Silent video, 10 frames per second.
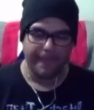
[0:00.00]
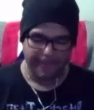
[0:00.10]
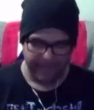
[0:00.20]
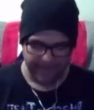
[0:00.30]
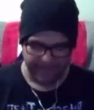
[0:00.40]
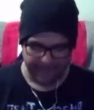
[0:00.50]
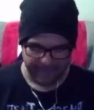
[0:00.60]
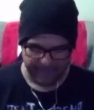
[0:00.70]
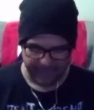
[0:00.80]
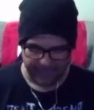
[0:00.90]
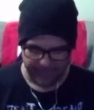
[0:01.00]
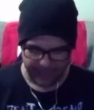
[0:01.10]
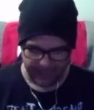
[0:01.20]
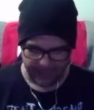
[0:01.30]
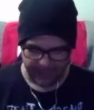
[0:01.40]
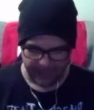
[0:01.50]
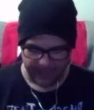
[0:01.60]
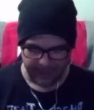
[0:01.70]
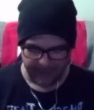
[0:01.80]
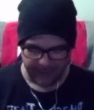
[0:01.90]

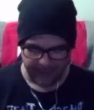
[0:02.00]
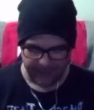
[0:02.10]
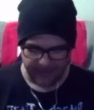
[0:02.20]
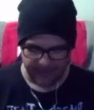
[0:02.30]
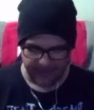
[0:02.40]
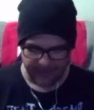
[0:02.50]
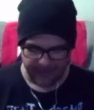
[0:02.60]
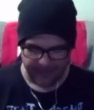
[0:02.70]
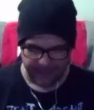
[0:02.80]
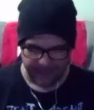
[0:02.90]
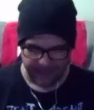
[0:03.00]
No one is speaking in this clip.